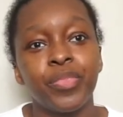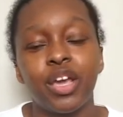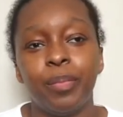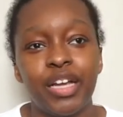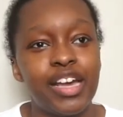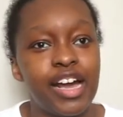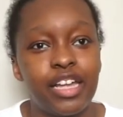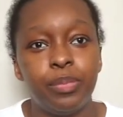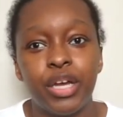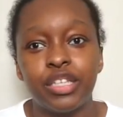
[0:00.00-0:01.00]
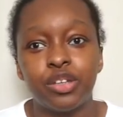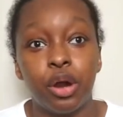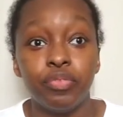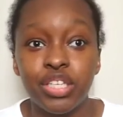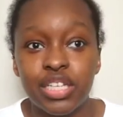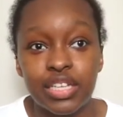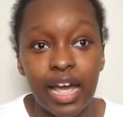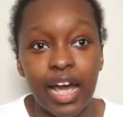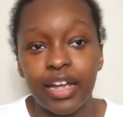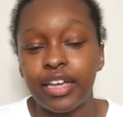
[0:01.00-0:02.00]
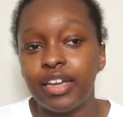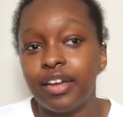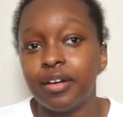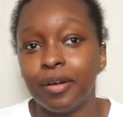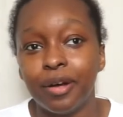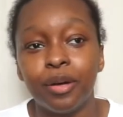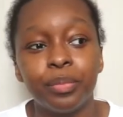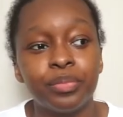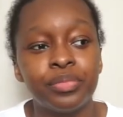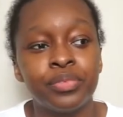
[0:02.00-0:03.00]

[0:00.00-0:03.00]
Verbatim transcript: my khaki pants are obviously khaki, um,